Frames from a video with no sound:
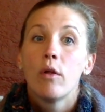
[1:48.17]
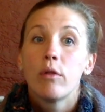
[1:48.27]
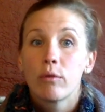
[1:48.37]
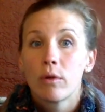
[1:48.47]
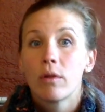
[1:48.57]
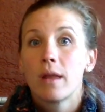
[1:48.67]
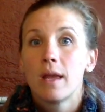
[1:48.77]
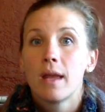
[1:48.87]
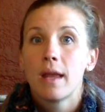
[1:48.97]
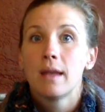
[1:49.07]

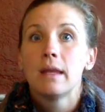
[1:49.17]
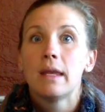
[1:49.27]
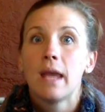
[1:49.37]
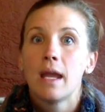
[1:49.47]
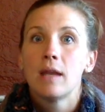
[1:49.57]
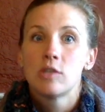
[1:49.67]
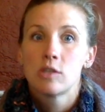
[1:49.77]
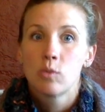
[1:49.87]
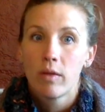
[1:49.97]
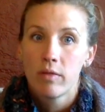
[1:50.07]
thoroughly engaged
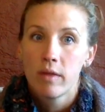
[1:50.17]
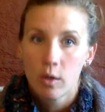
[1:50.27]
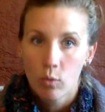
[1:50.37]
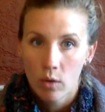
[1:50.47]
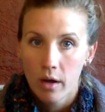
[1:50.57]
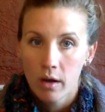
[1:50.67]
with their work,